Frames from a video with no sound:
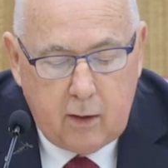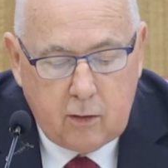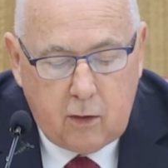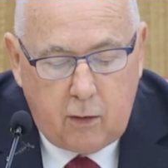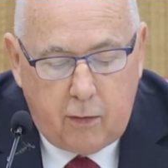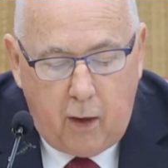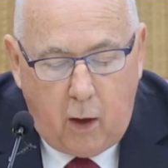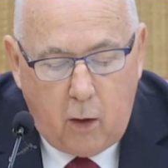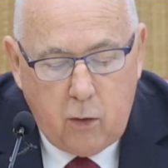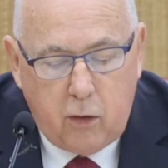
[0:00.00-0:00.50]

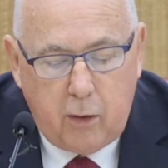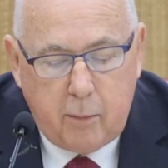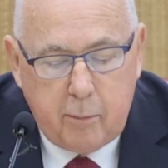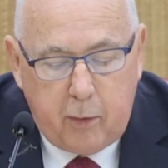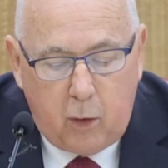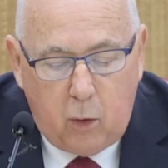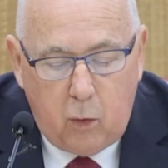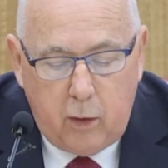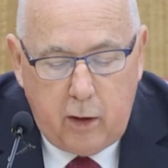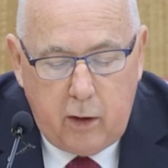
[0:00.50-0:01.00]
to those
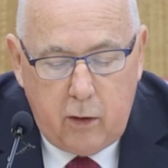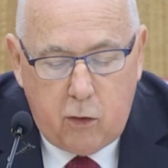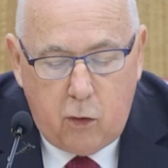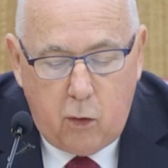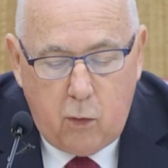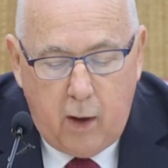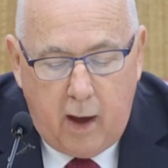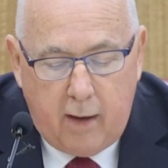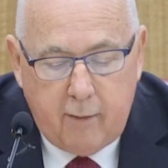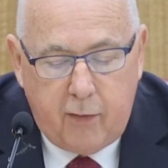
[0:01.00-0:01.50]
employees
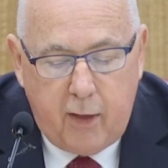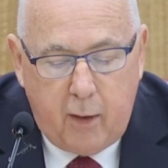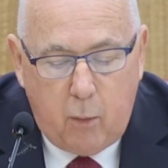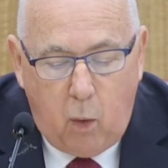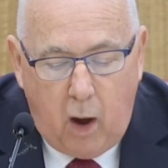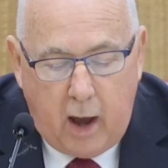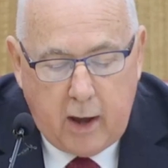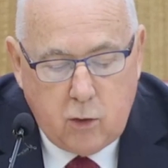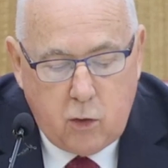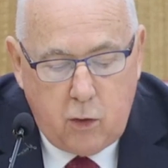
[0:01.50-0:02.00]
who have their
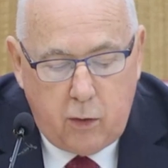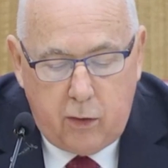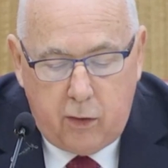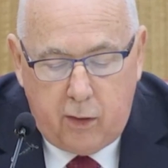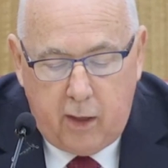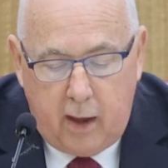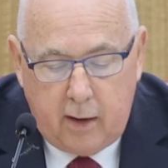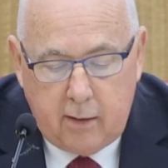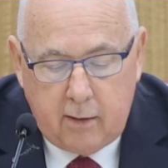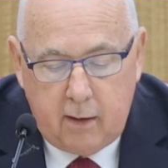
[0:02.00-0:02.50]
wages
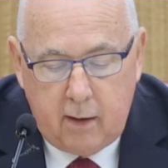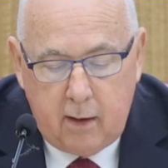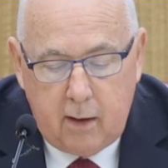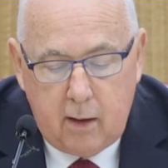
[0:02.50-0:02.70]
set